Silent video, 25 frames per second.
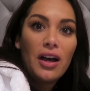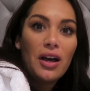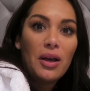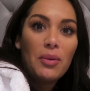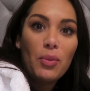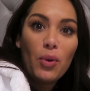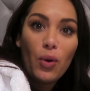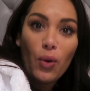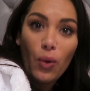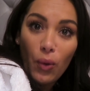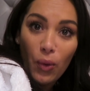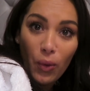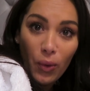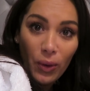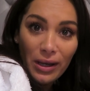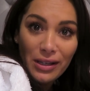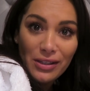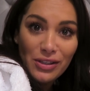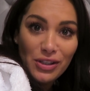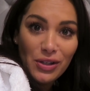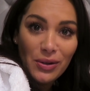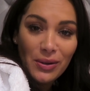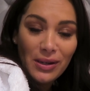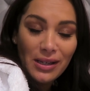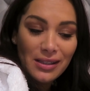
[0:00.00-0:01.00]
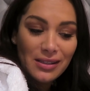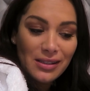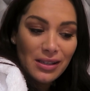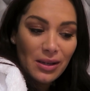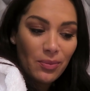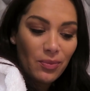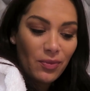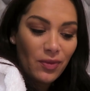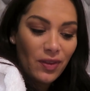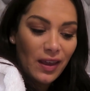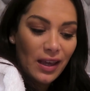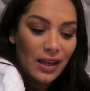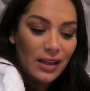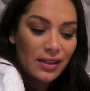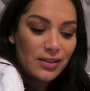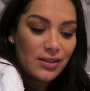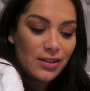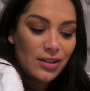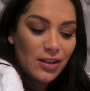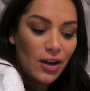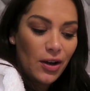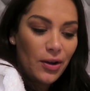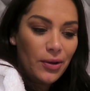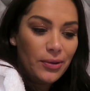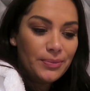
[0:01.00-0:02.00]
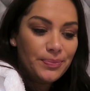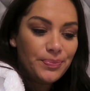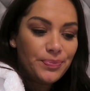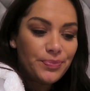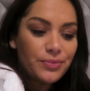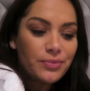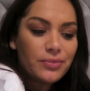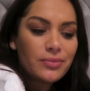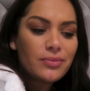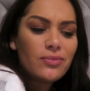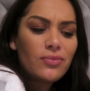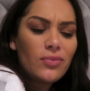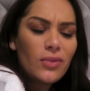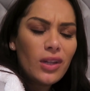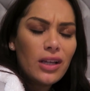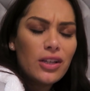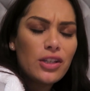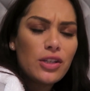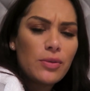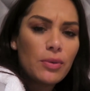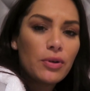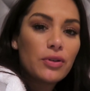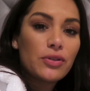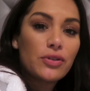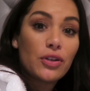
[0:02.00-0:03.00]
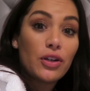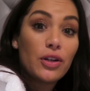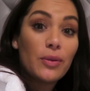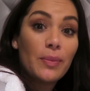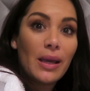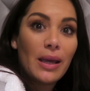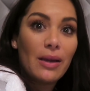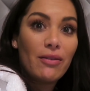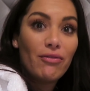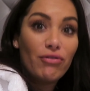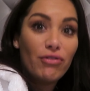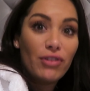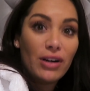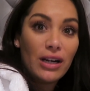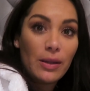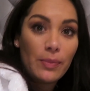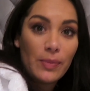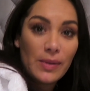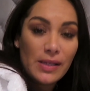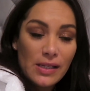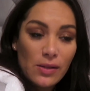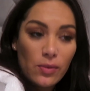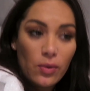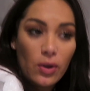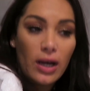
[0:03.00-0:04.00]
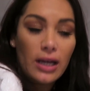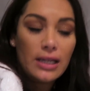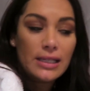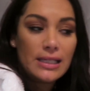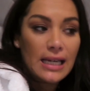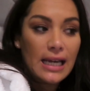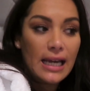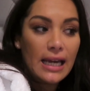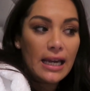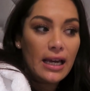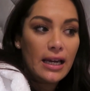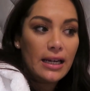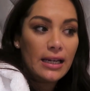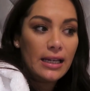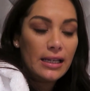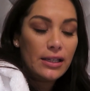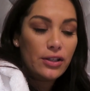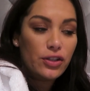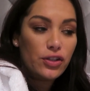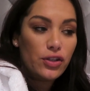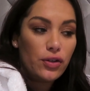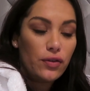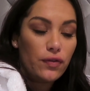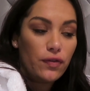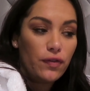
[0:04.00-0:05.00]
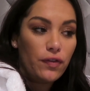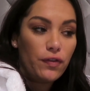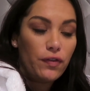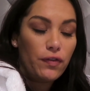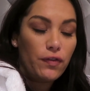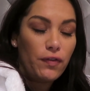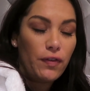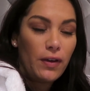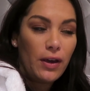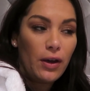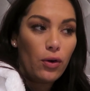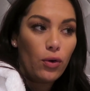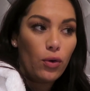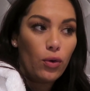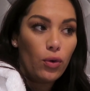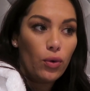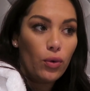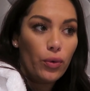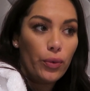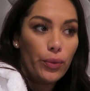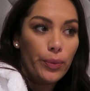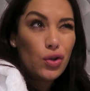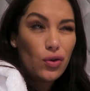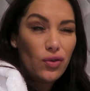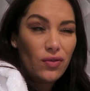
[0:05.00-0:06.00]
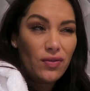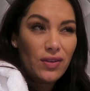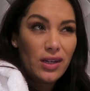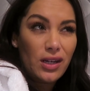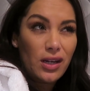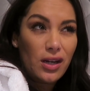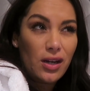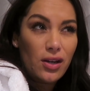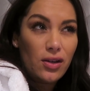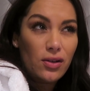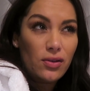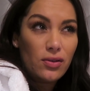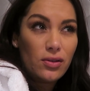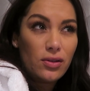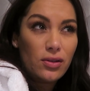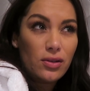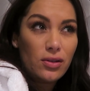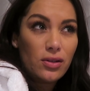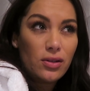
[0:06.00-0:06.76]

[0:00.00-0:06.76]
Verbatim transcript: I'm always doing something, so tomorrow's going to be a really busy work day. I need to film two videos.